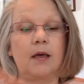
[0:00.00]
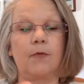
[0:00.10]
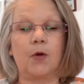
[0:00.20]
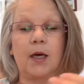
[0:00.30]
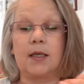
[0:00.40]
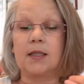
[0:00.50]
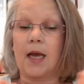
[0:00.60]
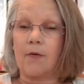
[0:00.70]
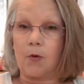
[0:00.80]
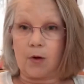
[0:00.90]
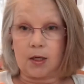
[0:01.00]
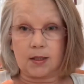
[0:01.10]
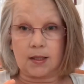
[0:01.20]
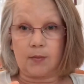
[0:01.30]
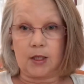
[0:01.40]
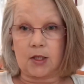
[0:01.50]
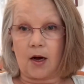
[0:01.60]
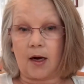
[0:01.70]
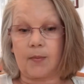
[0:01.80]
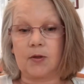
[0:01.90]
And if you guys ever want to see me
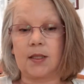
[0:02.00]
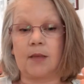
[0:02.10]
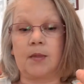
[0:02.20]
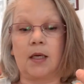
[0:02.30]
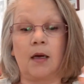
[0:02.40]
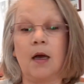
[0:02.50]
talk about something,